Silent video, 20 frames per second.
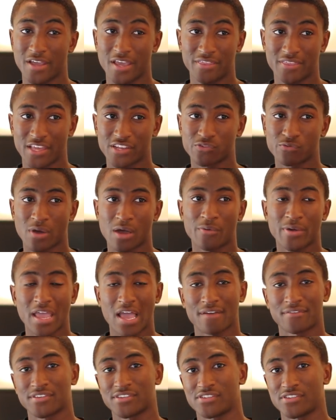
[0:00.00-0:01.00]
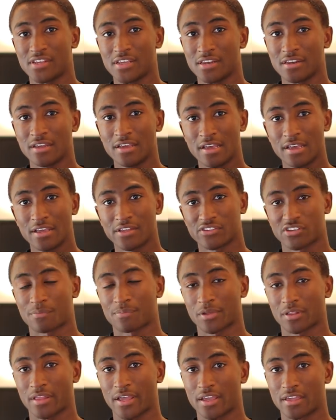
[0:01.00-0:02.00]
and that's why we haven't seen
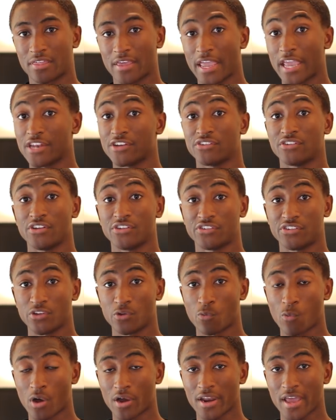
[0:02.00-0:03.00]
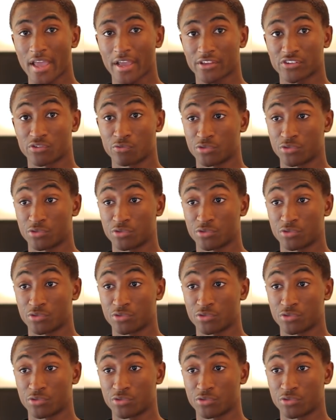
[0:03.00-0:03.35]
something like the HTC One X,